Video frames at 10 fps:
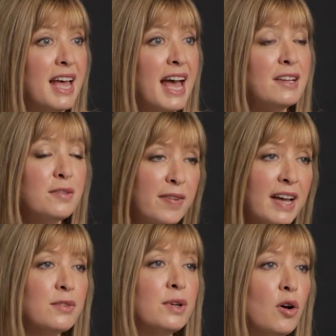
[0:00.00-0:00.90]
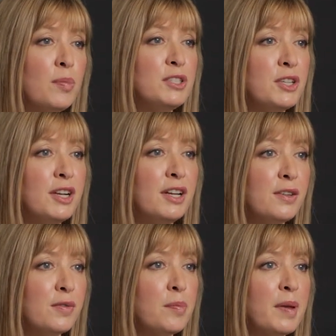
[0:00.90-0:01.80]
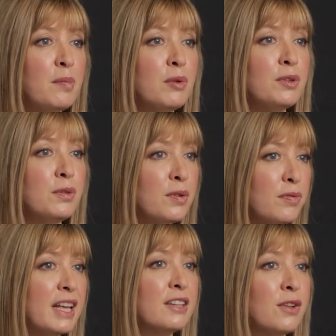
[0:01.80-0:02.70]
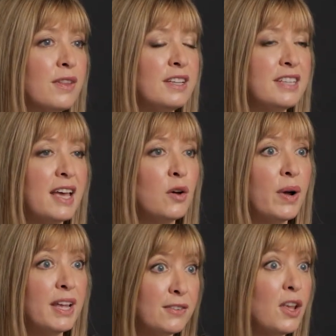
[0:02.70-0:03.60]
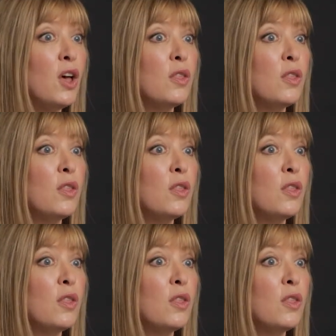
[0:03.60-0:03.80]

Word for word: and to factor in opportunities for people to reflect on their takeaways